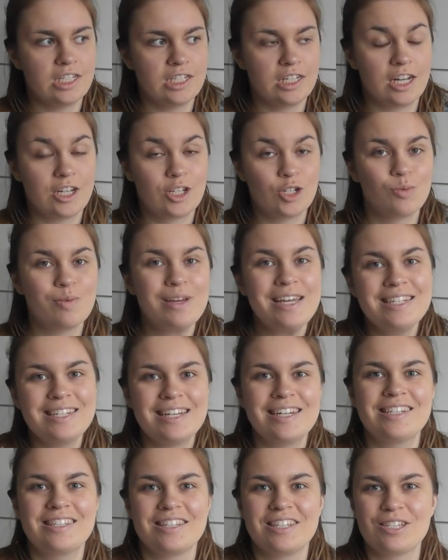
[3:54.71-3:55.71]
and I
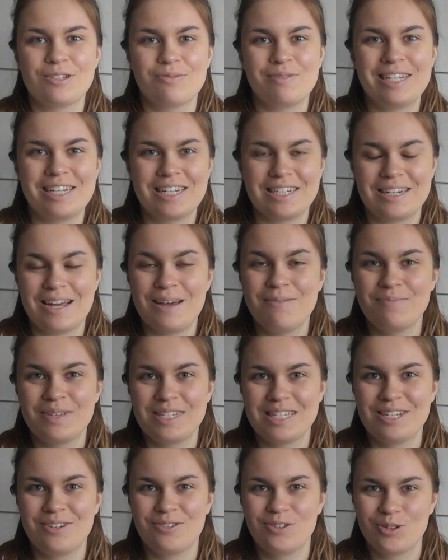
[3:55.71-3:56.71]
tweeted the Swedish
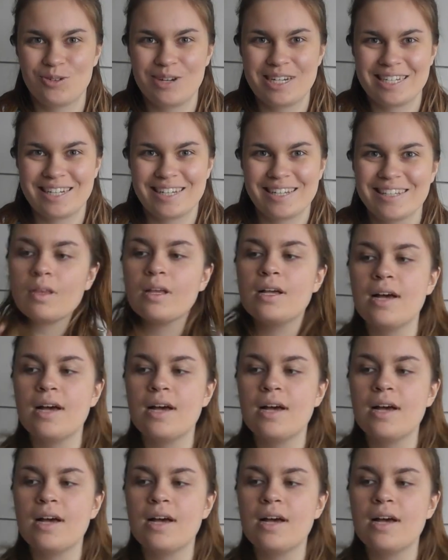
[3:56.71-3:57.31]
embassy on Twitter.